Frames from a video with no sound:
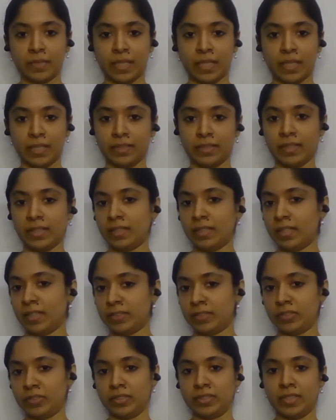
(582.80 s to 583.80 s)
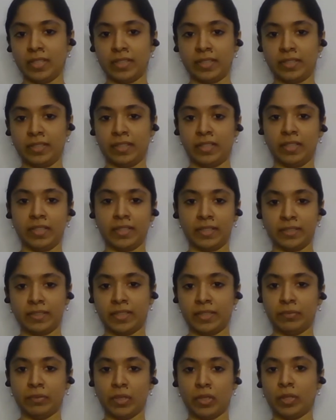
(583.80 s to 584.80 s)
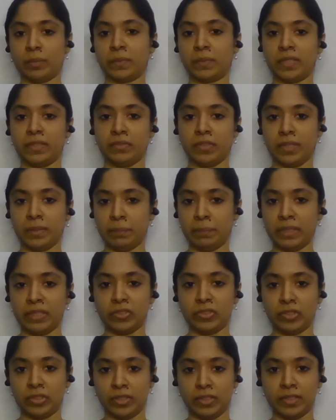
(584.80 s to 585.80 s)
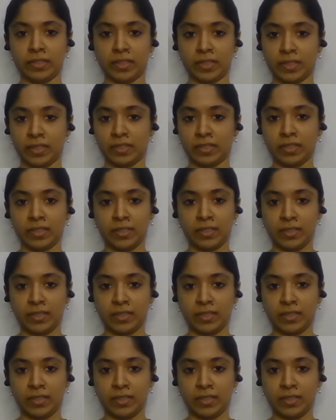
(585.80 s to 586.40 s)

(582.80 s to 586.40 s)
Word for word: And then I just had like developed even a binge eating.